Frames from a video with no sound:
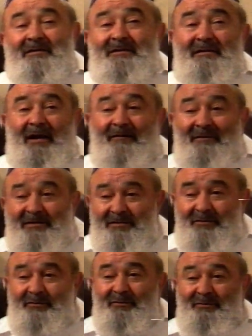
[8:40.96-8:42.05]
said, I've listened
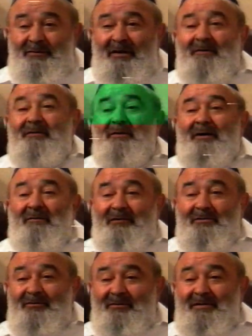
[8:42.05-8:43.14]
to you now, I want
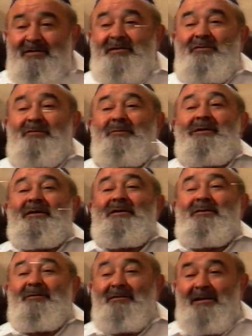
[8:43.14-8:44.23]
you to listen to me,
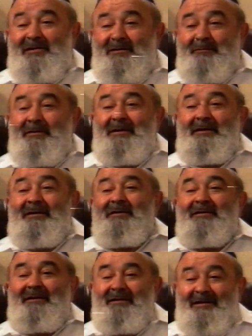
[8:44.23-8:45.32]
to test me.
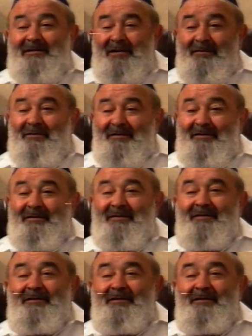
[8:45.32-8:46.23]
And that's how he did it.